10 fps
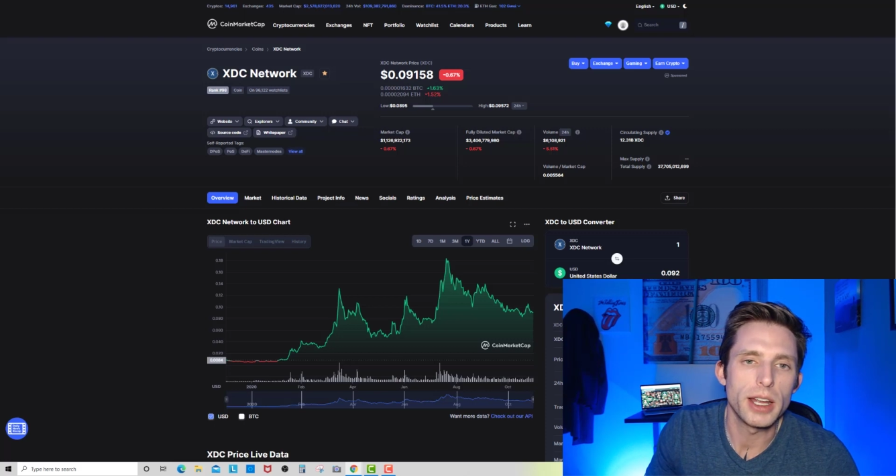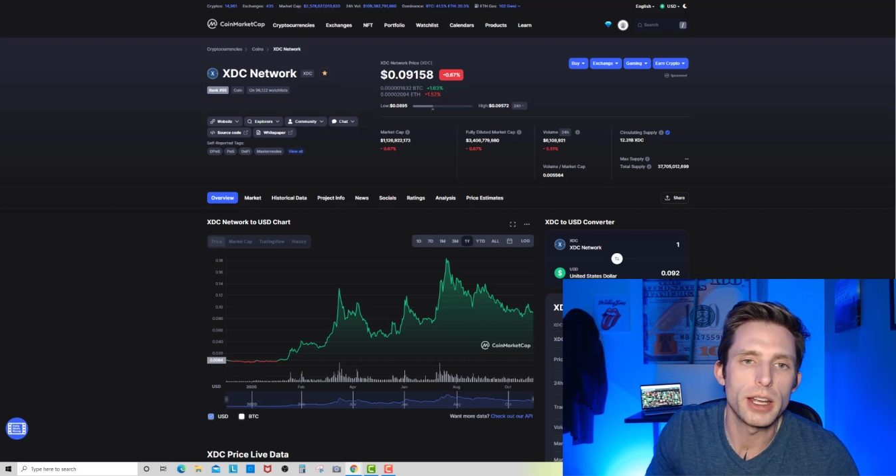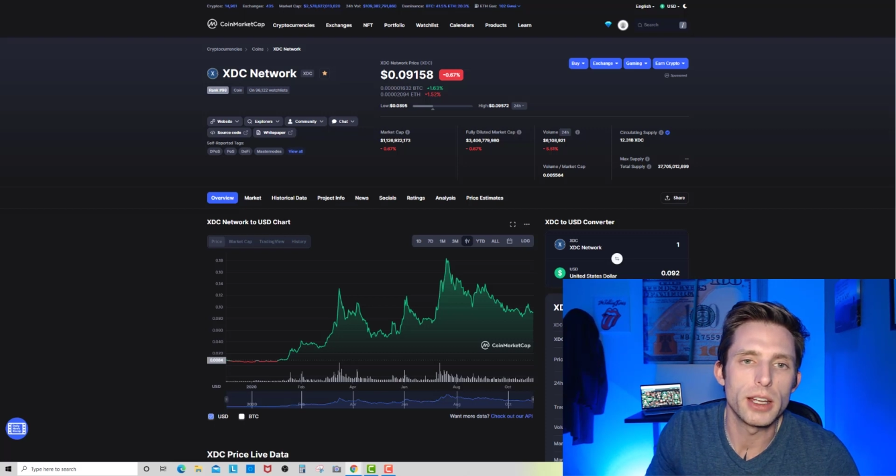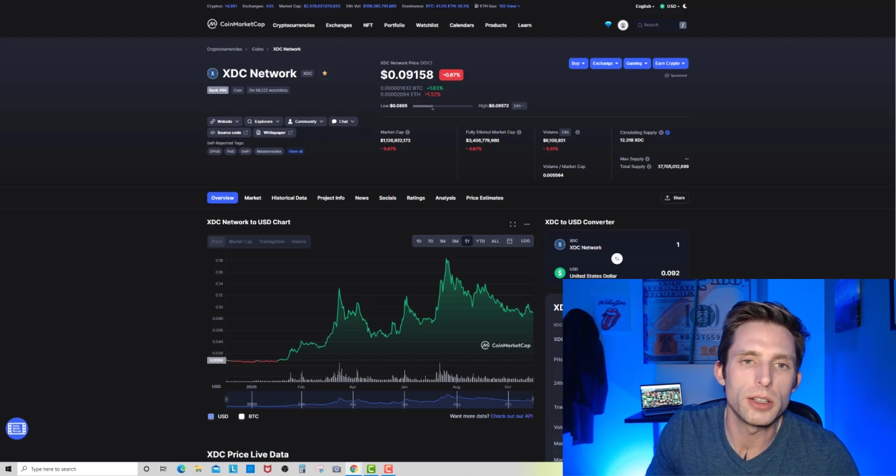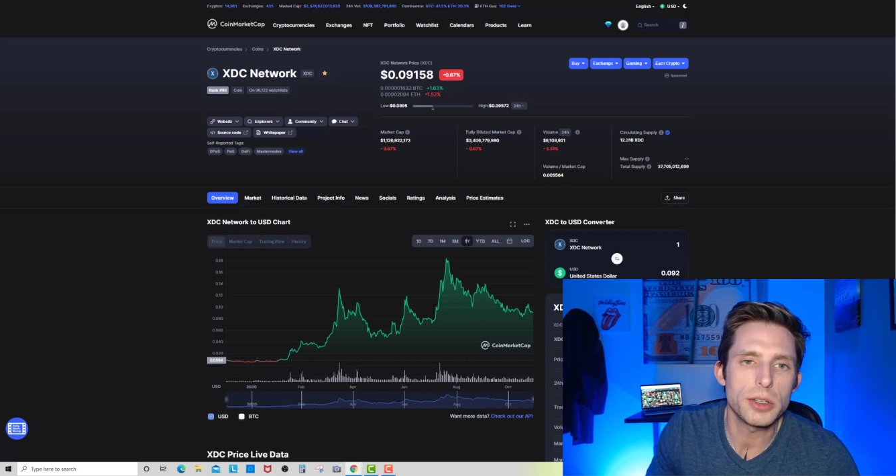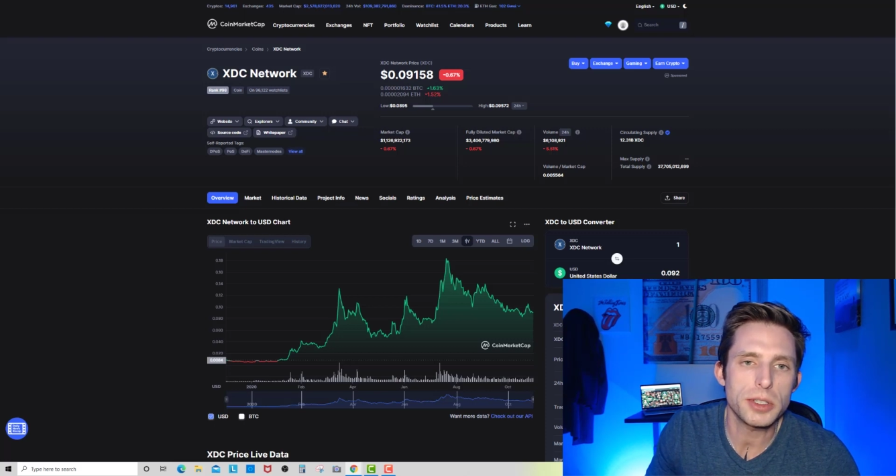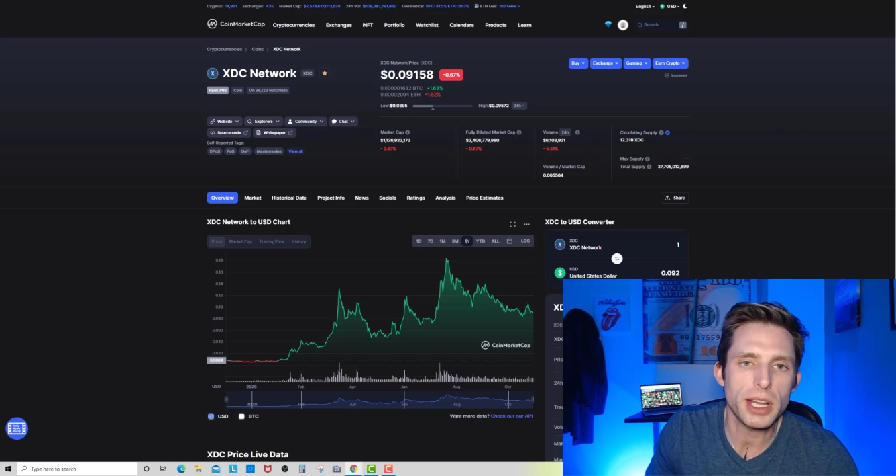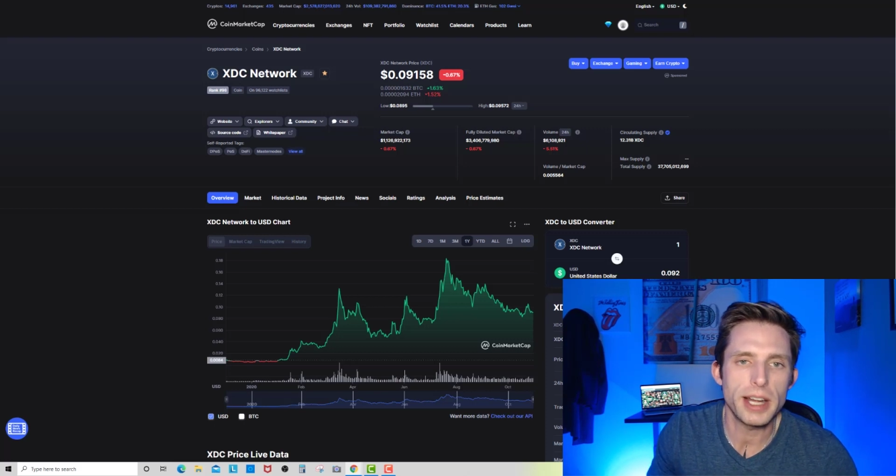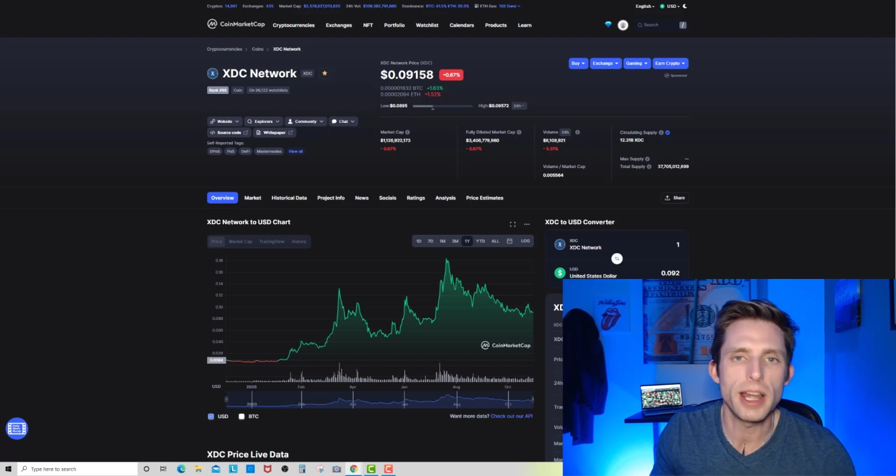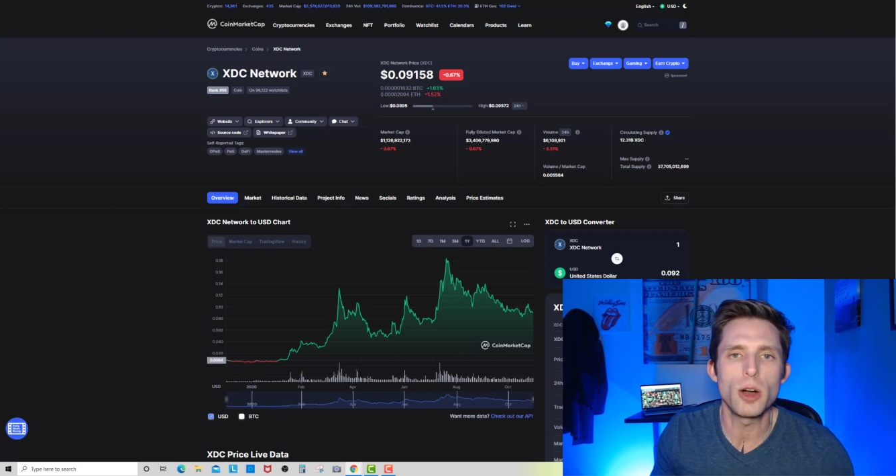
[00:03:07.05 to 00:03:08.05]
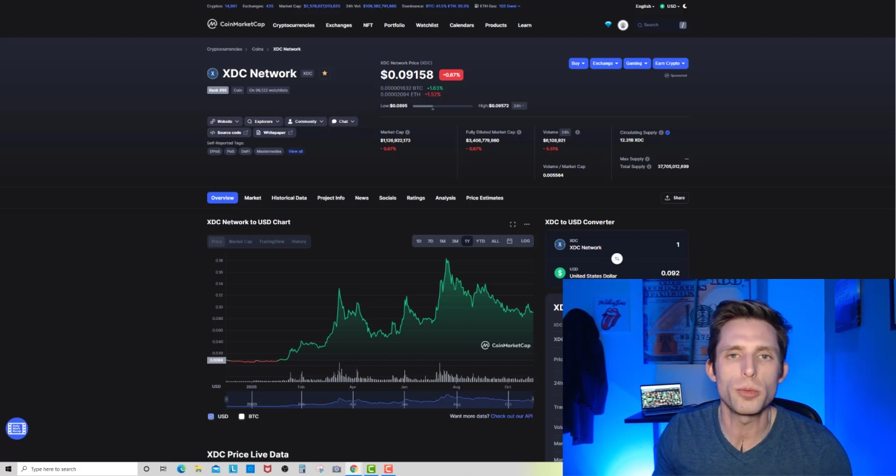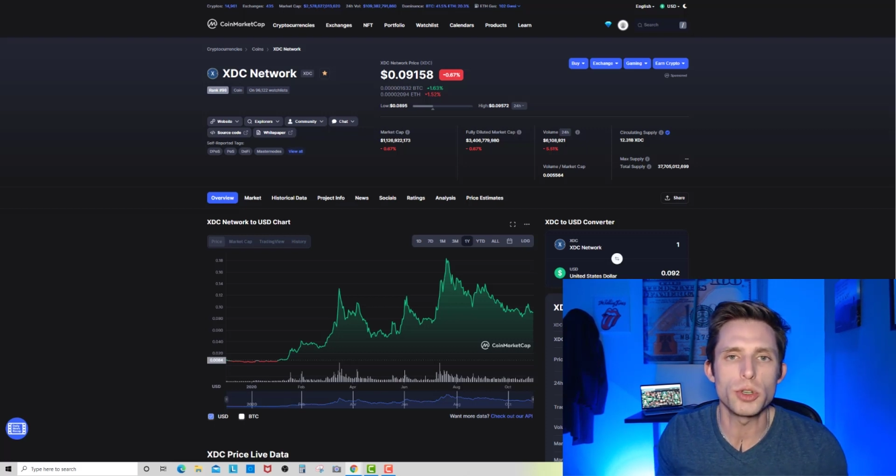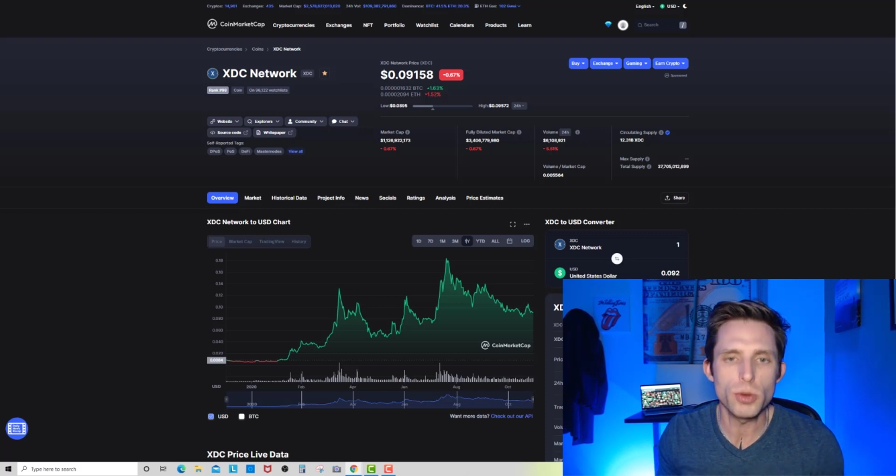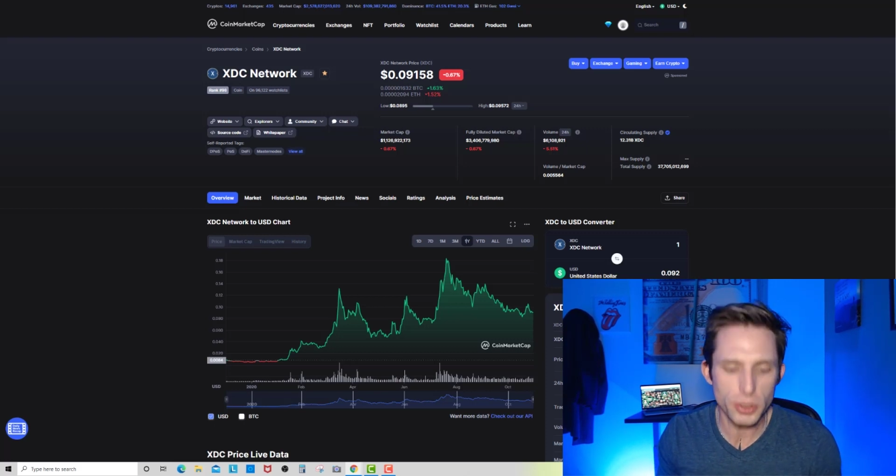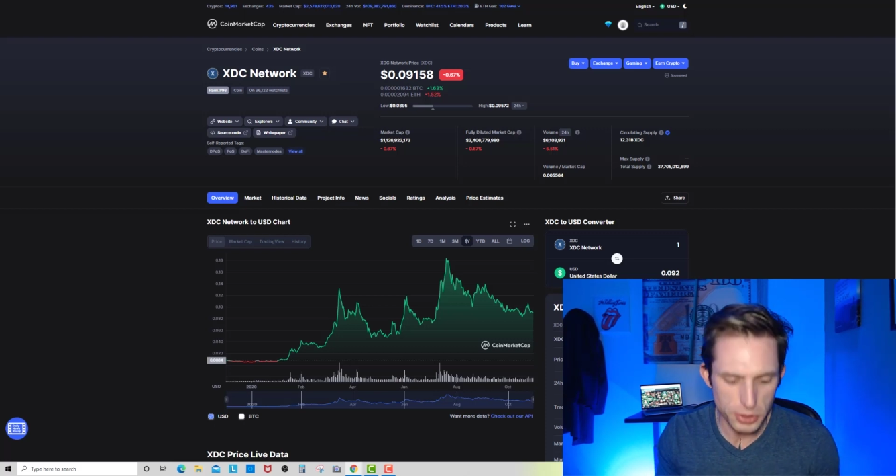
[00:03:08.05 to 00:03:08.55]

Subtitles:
and just to kind of help you